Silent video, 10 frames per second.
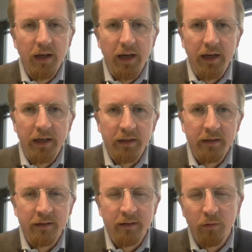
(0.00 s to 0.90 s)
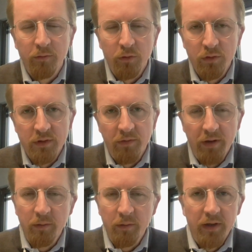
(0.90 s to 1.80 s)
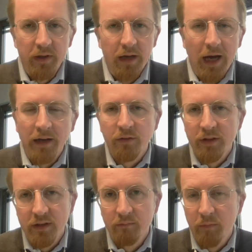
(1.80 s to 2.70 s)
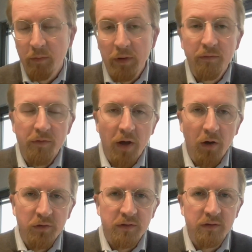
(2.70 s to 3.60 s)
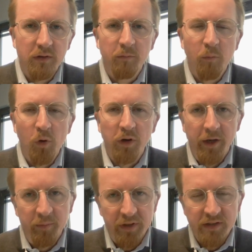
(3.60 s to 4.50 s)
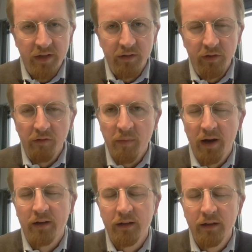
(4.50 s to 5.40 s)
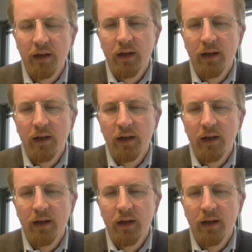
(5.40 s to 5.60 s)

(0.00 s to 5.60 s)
And of course, there will be hundreds and maybe even thousands of more companies entering the market.